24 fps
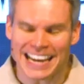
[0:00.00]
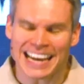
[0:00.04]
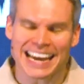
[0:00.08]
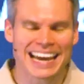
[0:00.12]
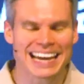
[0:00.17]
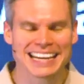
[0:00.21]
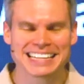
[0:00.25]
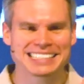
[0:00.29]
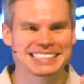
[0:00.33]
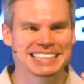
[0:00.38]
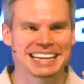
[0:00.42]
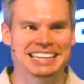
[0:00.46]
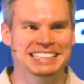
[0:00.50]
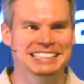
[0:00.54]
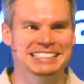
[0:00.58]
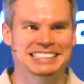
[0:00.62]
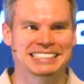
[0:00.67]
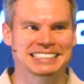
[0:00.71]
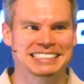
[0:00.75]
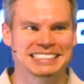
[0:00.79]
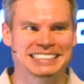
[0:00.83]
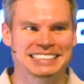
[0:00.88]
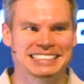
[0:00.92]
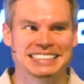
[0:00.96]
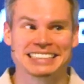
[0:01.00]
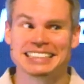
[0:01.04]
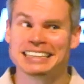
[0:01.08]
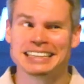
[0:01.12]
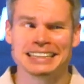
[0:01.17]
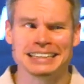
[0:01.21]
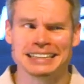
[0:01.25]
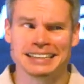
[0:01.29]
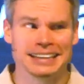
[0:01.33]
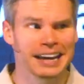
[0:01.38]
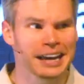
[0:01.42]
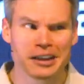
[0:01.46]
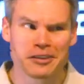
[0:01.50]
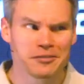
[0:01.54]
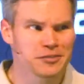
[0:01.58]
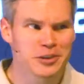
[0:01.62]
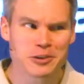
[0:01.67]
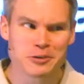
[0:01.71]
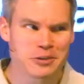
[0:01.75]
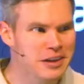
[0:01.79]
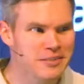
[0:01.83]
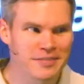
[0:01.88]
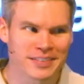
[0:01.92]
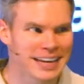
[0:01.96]
he says, None of
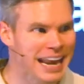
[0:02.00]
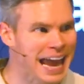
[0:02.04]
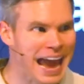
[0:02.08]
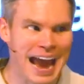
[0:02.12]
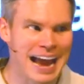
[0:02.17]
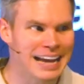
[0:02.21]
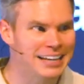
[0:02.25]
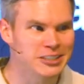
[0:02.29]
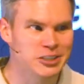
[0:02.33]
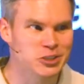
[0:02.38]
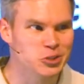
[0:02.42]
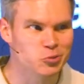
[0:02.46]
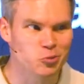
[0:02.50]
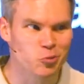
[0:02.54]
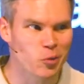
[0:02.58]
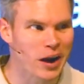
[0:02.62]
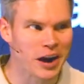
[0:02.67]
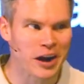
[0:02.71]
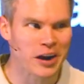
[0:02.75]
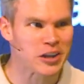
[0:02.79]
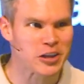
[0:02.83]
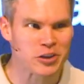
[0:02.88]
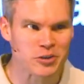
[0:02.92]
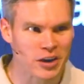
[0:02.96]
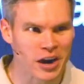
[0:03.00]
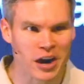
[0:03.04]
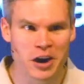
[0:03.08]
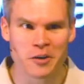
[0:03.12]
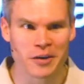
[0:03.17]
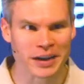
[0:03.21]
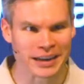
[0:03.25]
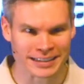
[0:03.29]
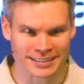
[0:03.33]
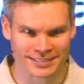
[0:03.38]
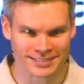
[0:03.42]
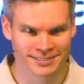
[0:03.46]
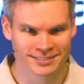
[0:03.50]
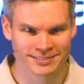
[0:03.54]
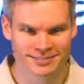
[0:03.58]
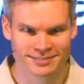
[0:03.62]
you even asked where are you going.